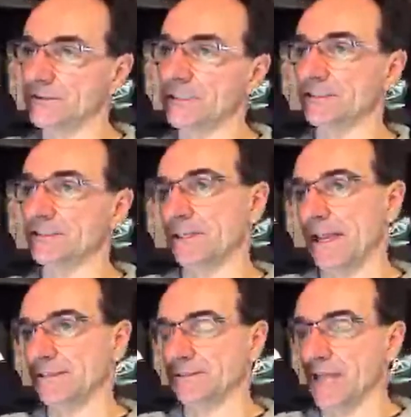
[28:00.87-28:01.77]
after this
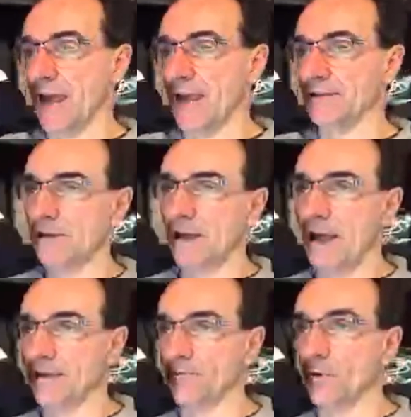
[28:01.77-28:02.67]
season and sign
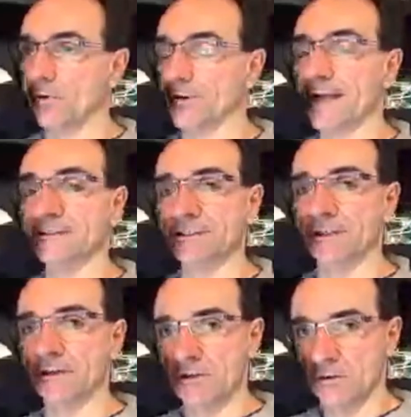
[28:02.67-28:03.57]
and enroll
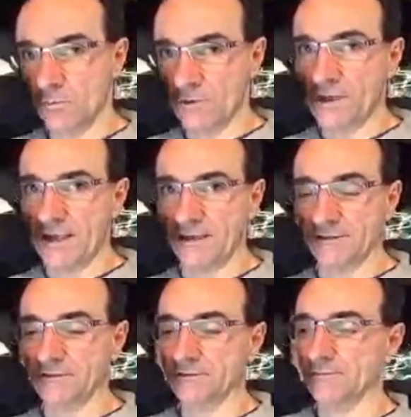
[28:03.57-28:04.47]
next year with
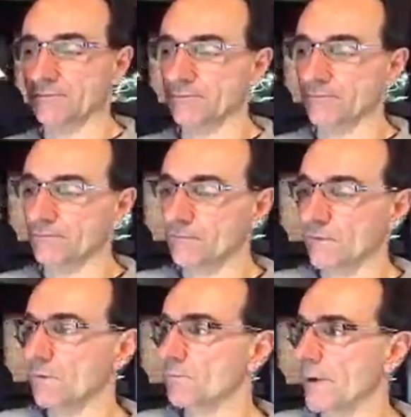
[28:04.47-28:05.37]
Akins.
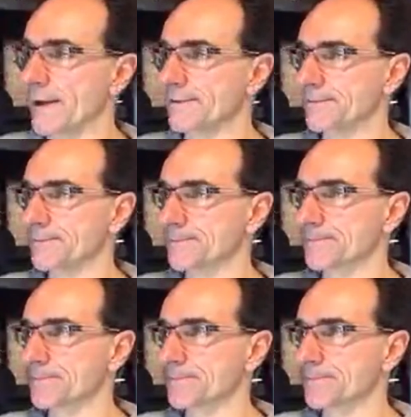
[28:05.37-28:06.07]
But